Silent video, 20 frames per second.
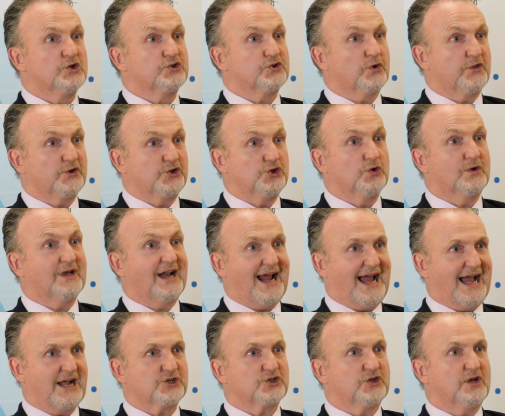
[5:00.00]
so that you can
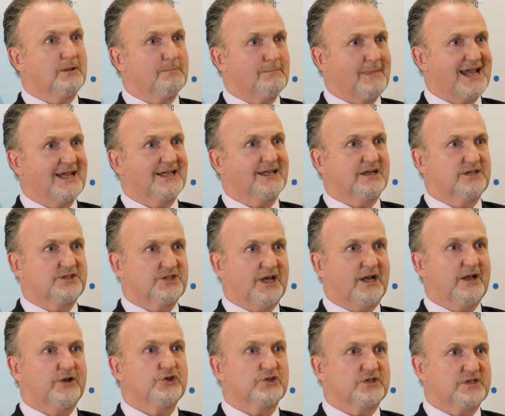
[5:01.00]
actually make
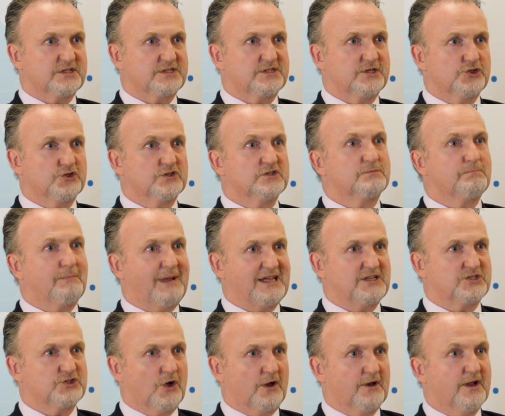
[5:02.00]
intelligent decisions
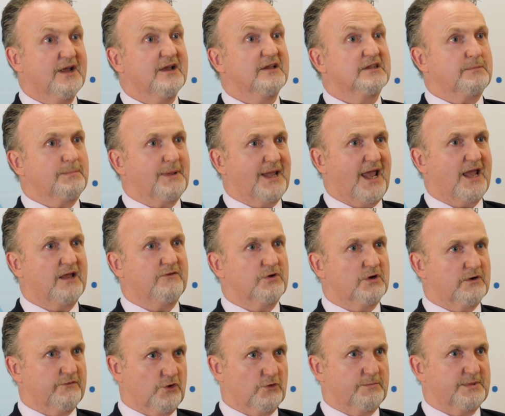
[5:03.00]
based on the behavior
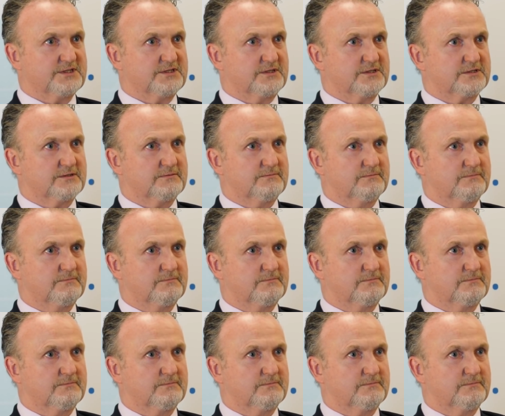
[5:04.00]
of your business.